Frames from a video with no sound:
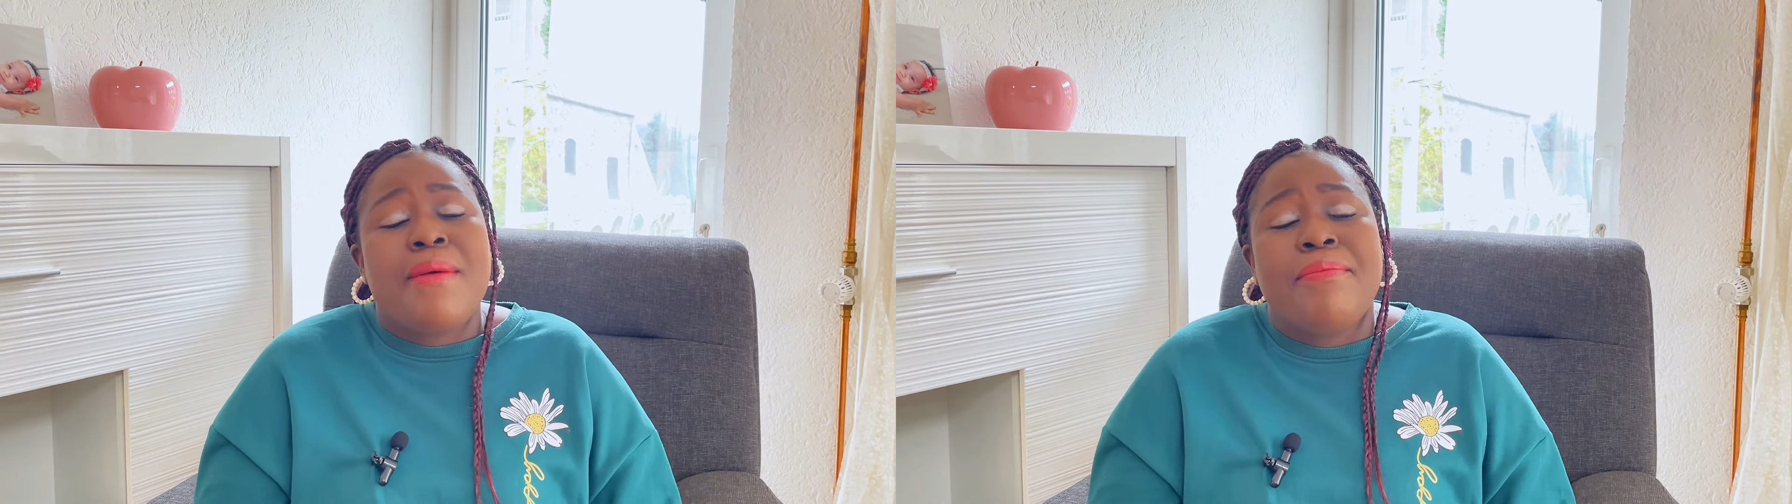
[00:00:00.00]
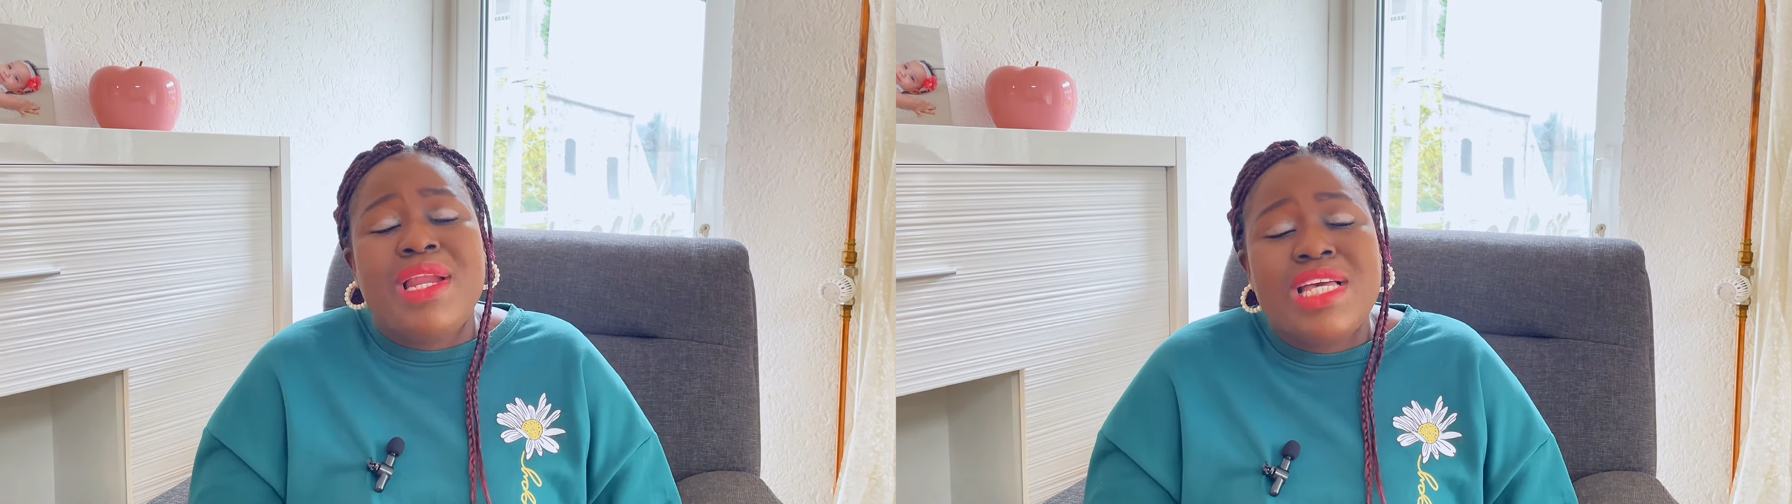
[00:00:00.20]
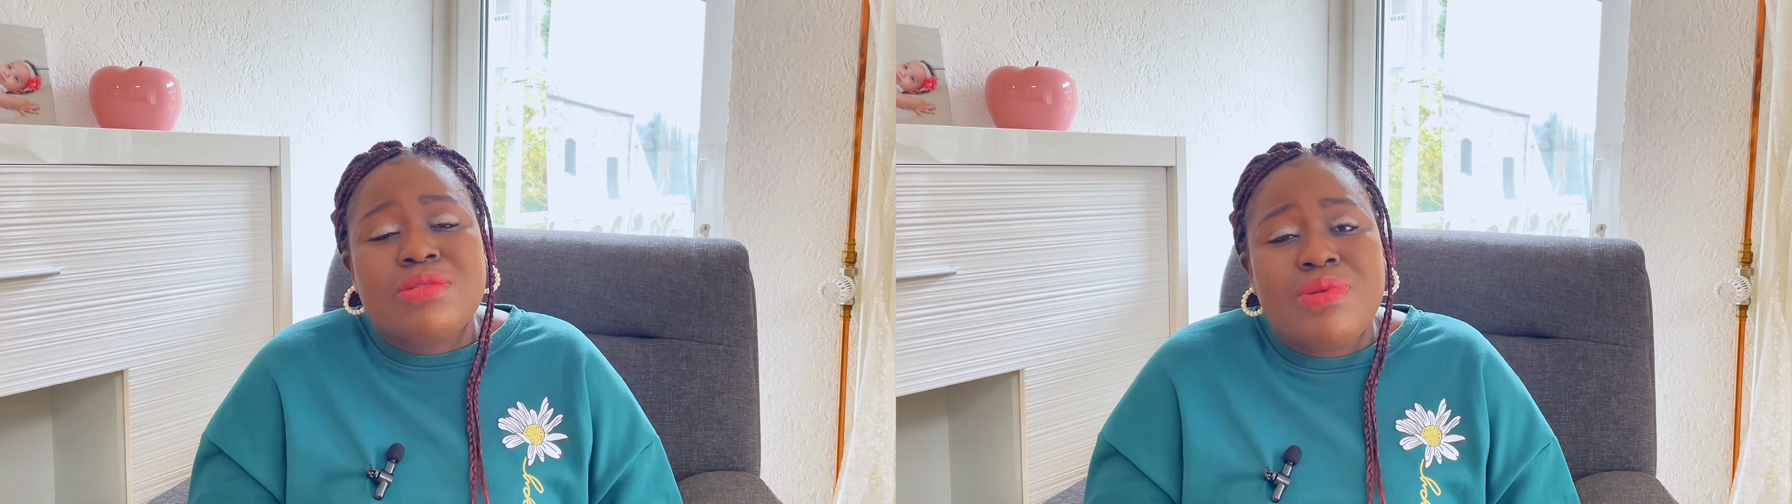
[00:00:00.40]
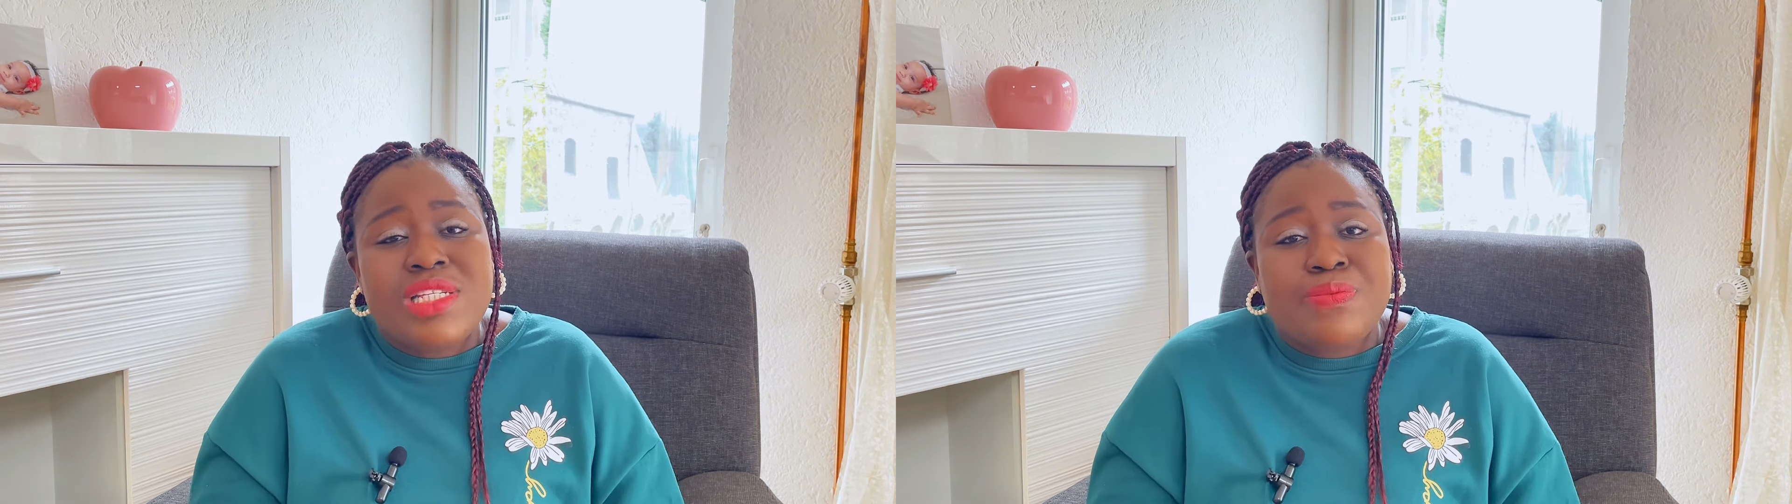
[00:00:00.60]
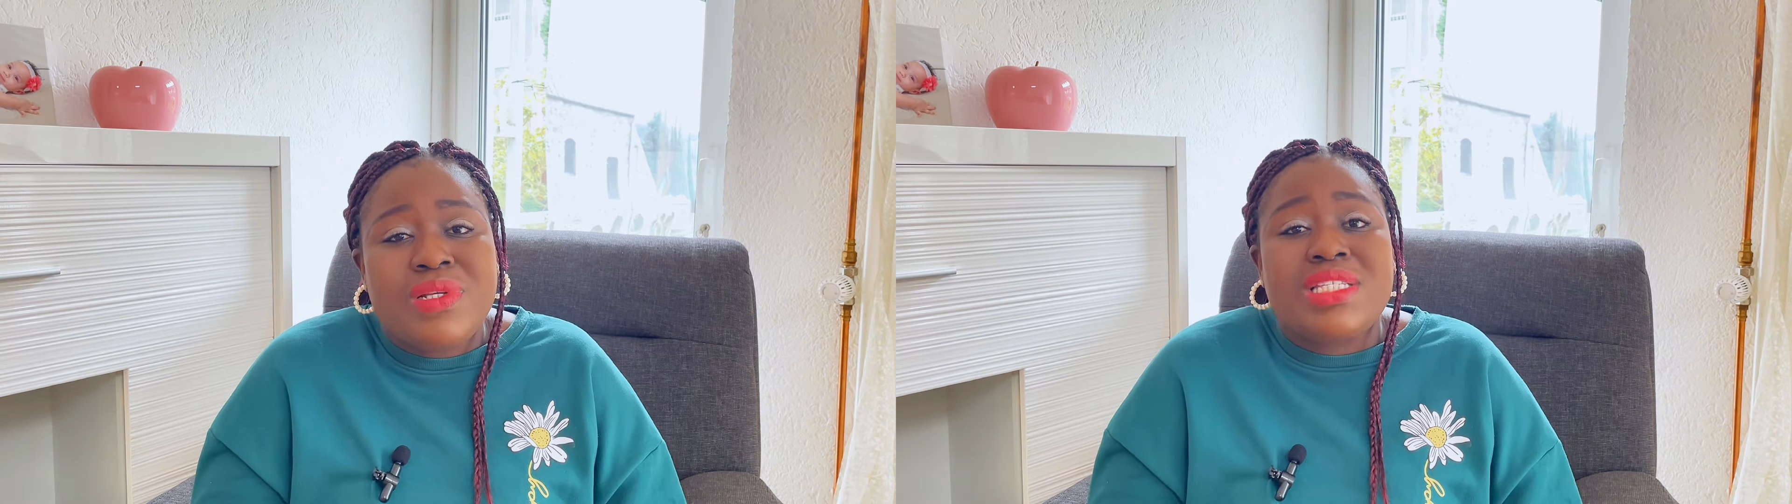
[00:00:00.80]
Please,
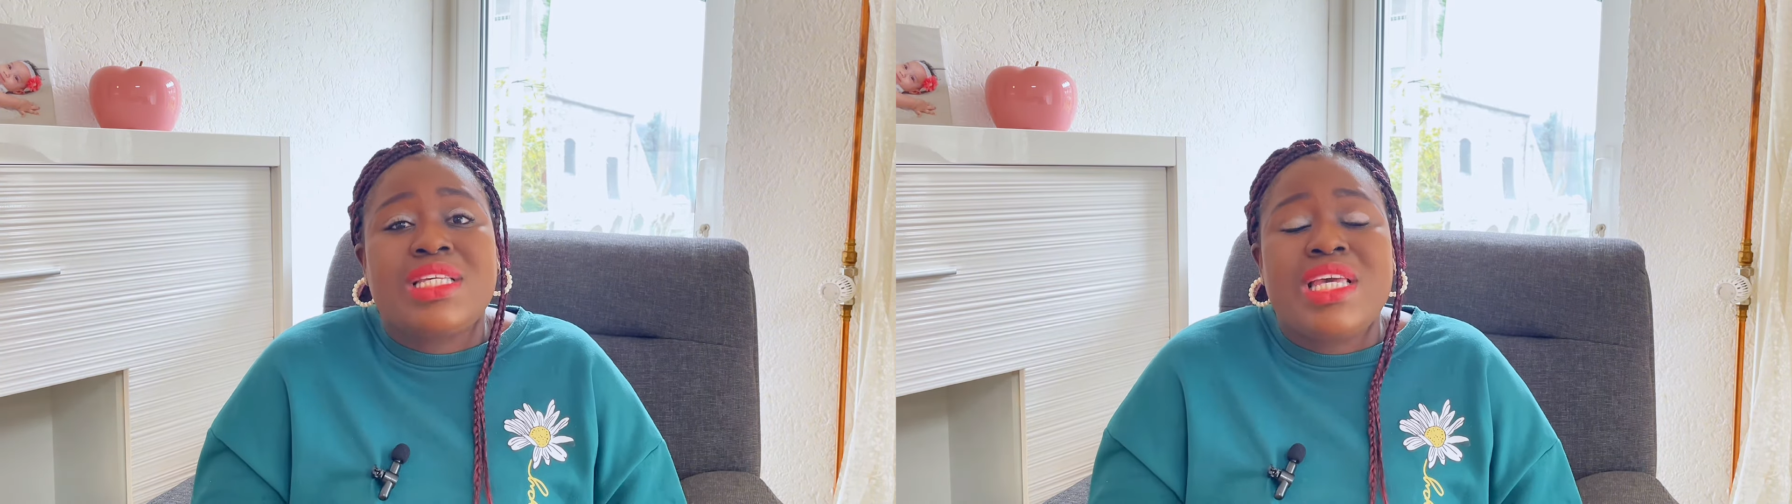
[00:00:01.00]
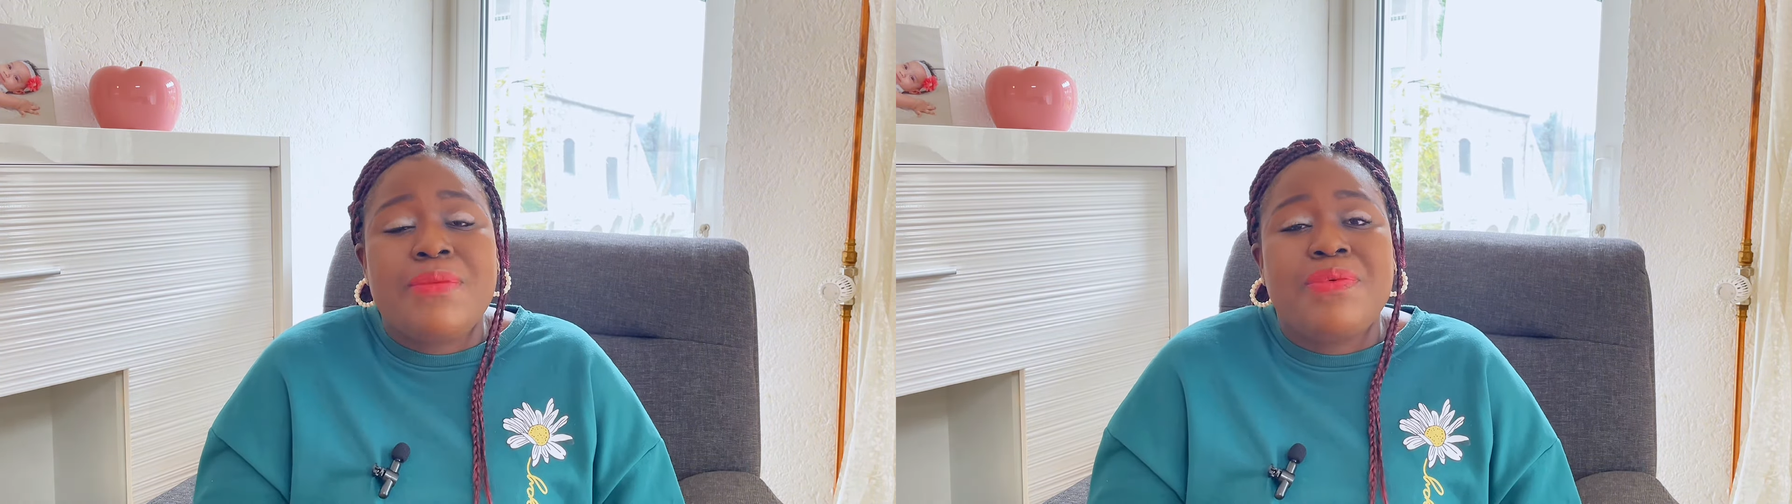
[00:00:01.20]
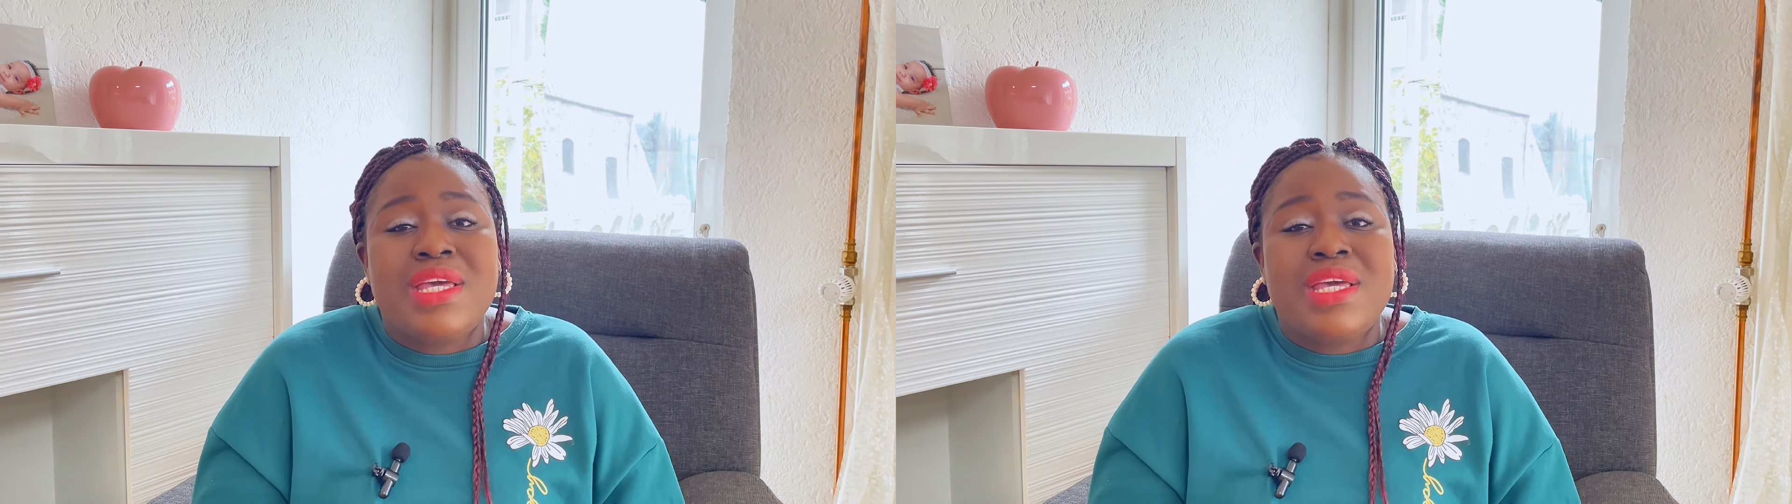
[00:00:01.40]
please, please keep